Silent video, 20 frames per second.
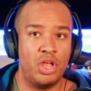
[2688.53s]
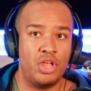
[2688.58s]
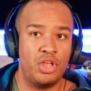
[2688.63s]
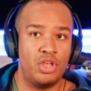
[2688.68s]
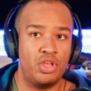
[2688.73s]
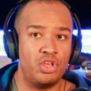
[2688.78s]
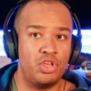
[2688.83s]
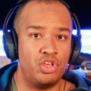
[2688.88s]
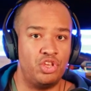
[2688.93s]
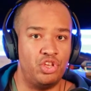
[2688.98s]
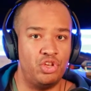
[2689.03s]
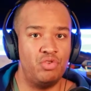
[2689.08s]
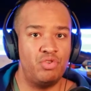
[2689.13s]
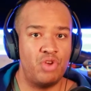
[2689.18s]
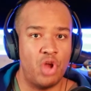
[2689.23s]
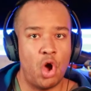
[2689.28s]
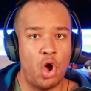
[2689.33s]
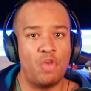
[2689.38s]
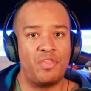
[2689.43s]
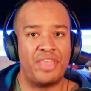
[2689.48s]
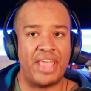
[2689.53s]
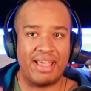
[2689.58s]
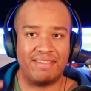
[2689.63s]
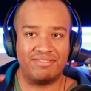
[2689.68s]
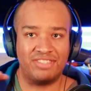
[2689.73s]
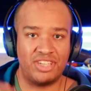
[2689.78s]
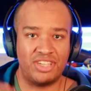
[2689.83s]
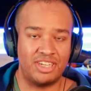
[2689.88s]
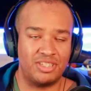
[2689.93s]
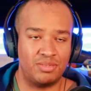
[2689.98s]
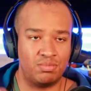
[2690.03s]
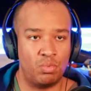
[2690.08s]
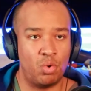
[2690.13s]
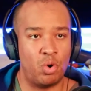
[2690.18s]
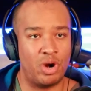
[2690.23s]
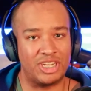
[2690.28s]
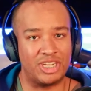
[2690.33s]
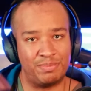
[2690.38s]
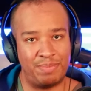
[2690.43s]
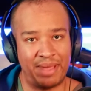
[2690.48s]
you know they have such more
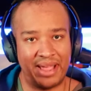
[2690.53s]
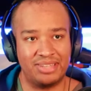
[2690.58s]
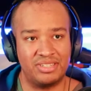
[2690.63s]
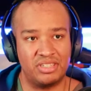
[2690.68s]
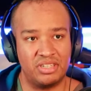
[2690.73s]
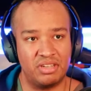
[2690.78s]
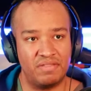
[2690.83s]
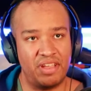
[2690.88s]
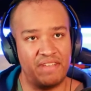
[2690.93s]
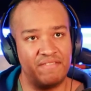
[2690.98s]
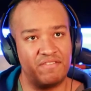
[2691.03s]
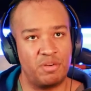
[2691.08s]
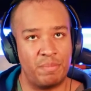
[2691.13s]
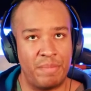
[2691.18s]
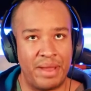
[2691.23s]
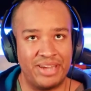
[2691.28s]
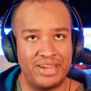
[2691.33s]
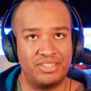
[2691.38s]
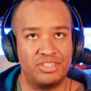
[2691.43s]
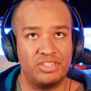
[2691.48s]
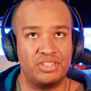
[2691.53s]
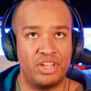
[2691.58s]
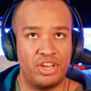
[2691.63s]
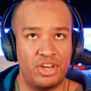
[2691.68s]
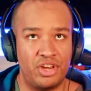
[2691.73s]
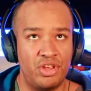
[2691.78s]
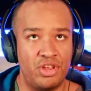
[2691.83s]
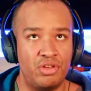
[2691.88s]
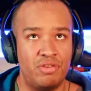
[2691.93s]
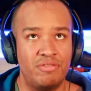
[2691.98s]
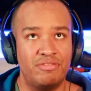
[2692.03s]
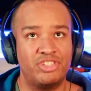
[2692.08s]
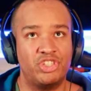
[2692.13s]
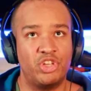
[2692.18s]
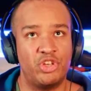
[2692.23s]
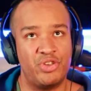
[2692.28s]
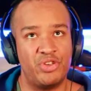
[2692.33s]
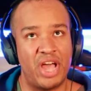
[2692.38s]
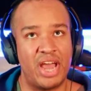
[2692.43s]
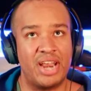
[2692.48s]
expansive information than you so you
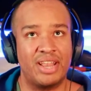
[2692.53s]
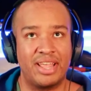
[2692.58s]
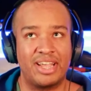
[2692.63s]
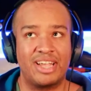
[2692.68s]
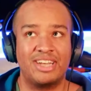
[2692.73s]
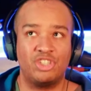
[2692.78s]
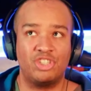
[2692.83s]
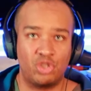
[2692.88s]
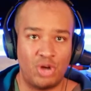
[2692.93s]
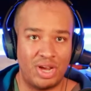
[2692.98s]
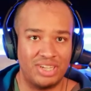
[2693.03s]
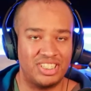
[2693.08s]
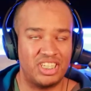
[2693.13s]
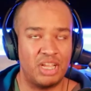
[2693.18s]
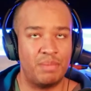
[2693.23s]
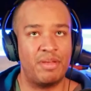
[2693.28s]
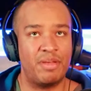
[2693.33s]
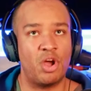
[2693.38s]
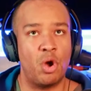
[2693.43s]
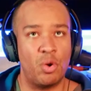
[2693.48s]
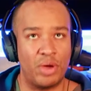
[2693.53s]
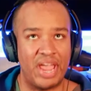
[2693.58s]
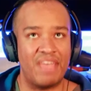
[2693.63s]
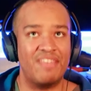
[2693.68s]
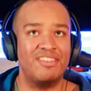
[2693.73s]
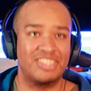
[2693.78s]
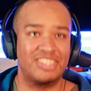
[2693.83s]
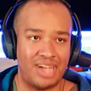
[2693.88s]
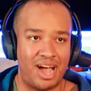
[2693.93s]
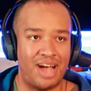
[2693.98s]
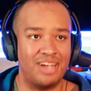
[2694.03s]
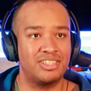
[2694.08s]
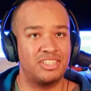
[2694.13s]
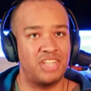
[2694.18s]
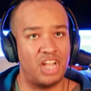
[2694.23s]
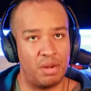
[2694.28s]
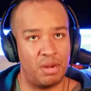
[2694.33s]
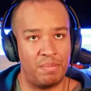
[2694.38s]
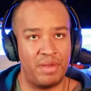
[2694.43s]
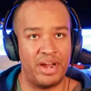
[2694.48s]
kind of like trust them and oh yeah this costs a lot
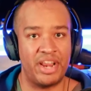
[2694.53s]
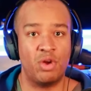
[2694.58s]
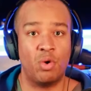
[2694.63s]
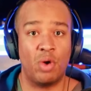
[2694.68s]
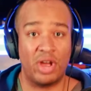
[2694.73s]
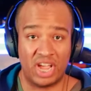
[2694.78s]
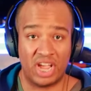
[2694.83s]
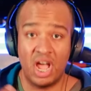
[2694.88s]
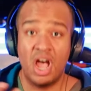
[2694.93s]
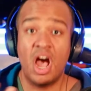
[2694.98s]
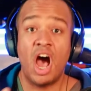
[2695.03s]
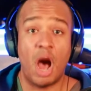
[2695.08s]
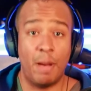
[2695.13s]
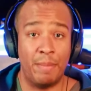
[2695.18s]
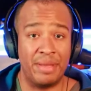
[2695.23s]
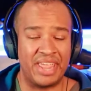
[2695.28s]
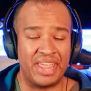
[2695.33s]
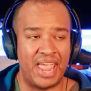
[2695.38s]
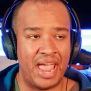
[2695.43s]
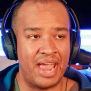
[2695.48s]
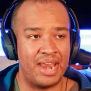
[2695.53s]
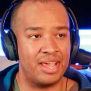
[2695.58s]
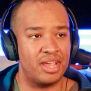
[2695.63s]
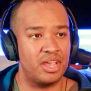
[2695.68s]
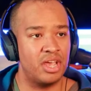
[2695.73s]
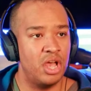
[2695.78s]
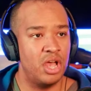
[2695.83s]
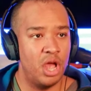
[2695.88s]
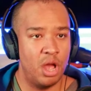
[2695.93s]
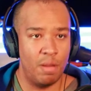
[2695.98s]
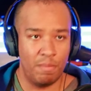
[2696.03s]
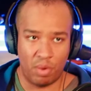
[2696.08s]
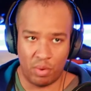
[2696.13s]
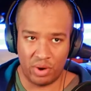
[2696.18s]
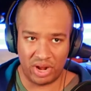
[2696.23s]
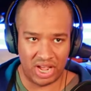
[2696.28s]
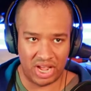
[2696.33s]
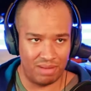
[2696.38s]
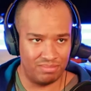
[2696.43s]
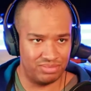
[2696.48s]
of money or like a mechanic but when it
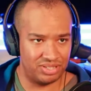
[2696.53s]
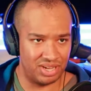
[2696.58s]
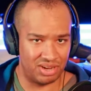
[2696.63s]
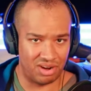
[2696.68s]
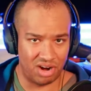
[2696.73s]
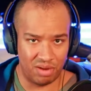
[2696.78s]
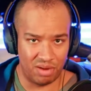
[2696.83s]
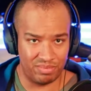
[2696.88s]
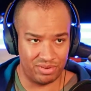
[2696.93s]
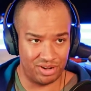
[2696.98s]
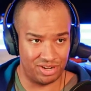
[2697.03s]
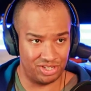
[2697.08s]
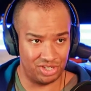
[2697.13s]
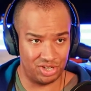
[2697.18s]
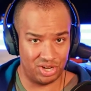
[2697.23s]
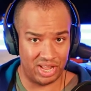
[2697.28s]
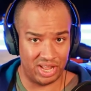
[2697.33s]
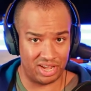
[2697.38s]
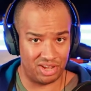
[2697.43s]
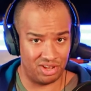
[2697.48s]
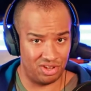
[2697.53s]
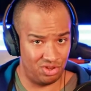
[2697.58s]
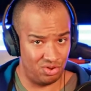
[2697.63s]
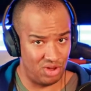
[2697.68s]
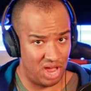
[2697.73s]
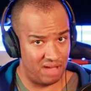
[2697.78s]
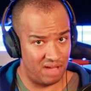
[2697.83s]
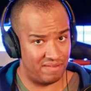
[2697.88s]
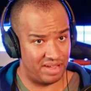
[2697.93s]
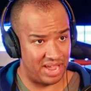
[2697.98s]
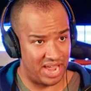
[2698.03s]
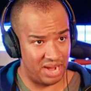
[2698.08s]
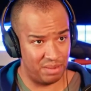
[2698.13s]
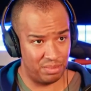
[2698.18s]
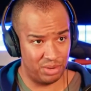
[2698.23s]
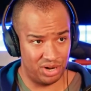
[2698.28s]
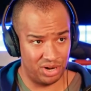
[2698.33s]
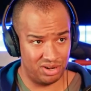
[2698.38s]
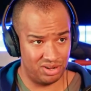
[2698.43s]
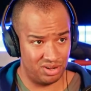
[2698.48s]
comes to the carpenters you're like you have a
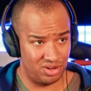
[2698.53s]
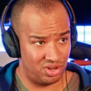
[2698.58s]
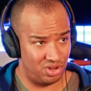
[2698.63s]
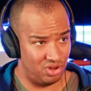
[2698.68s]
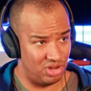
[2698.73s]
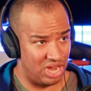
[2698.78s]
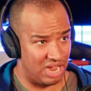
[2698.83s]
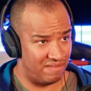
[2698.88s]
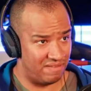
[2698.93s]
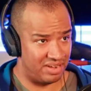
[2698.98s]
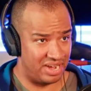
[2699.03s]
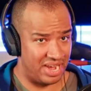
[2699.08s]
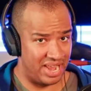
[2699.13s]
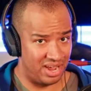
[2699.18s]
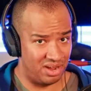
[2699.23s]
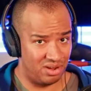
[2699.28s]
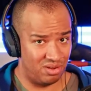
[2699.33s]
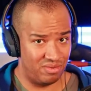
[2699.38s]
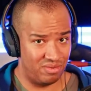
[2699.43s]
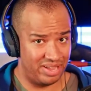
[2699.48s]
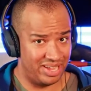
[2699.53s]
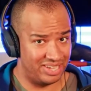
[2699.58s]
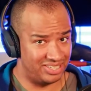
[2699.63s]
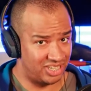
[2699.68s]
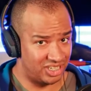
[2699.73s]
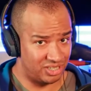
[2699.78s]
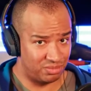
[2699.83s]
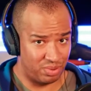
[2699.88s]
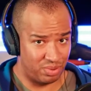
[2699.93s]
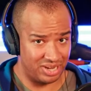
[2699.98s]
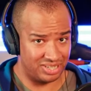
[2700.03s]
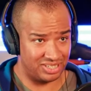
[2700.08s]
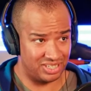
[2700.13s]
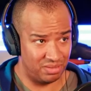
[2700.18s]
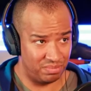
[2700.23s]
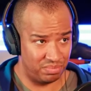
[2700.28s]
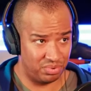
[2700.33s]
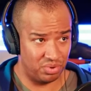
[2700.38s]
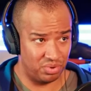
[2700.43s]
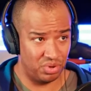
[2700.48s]
hammer you have a nail it seems pretty simple